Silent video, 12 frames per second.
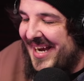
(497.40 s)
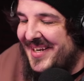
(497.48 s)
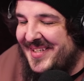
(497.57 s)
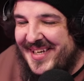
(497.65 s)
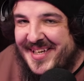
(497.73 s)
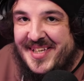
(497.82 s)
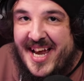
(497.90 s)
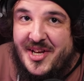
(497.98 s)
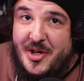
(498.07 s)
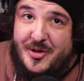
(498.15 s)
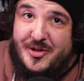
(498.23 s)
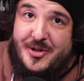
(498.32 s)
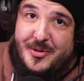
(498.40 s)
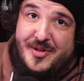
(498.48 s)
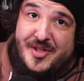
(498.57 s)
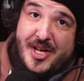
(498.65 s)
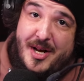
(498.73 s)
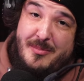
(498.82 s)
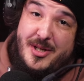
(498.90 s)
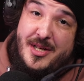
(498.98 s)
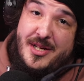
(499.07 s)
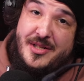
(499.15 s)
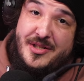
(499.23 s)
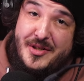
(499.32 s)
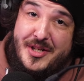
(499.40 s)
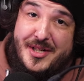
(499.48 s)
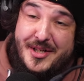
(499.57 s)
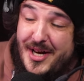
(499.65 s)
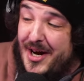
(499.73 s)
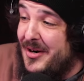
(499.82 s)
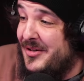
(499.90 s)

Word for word: says, are you still subbed to Nikocado's